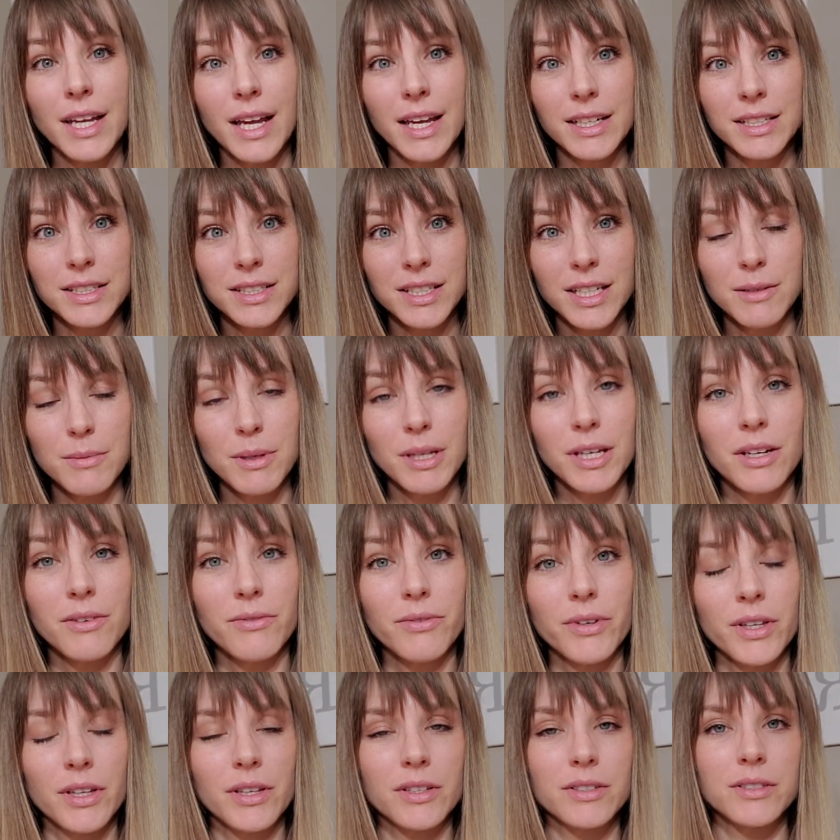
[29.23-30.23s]
And it's going to be good
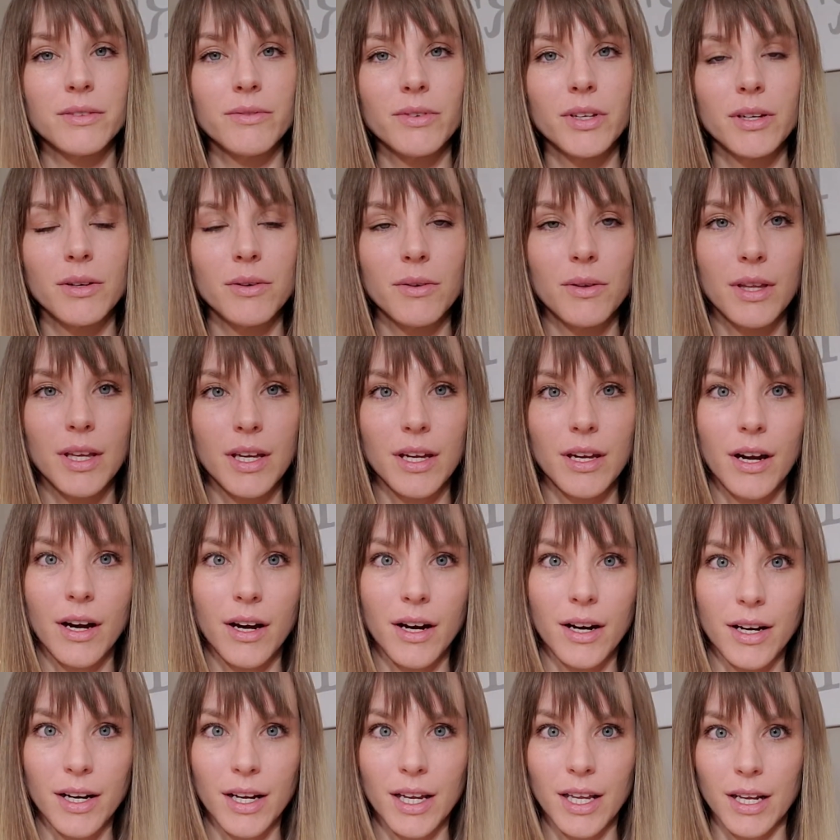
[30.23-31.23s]
for those of you that
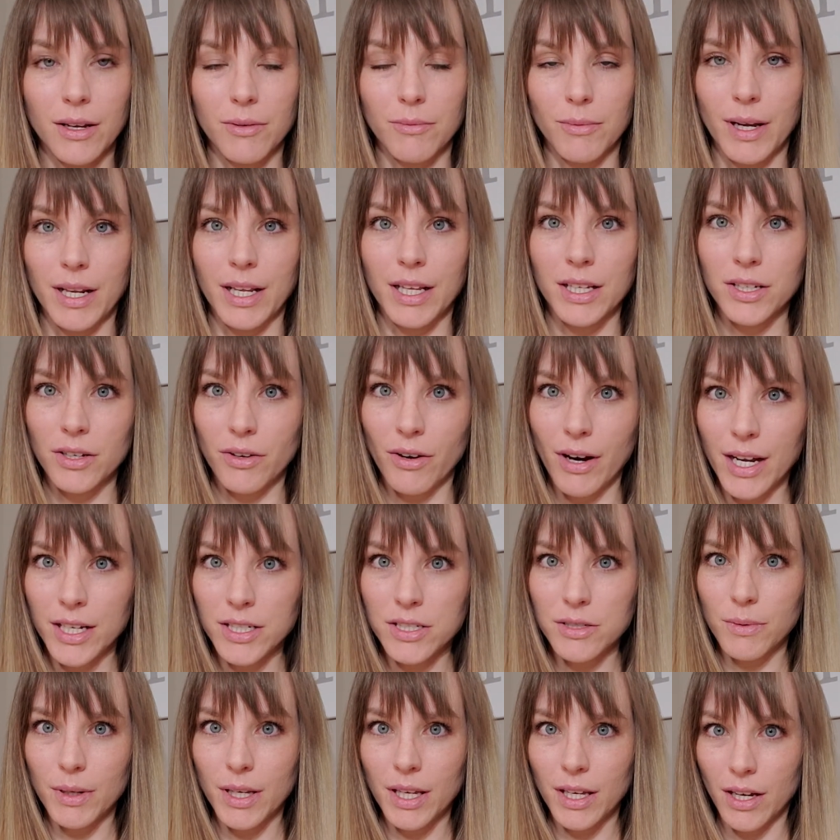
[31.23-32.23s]
are getting ready to
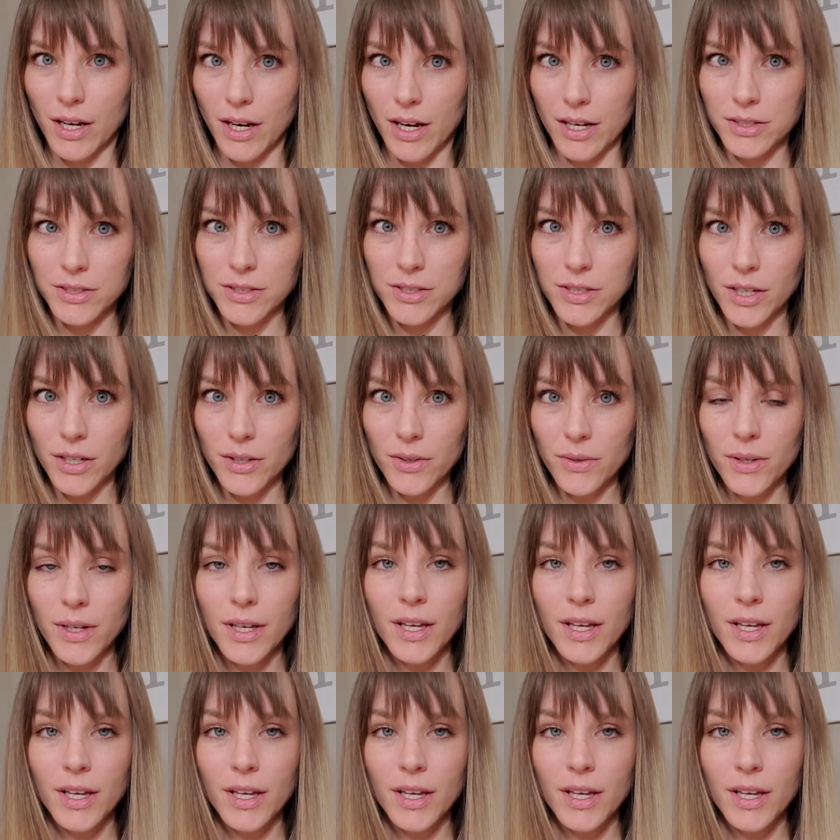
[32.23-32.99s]
graduate also.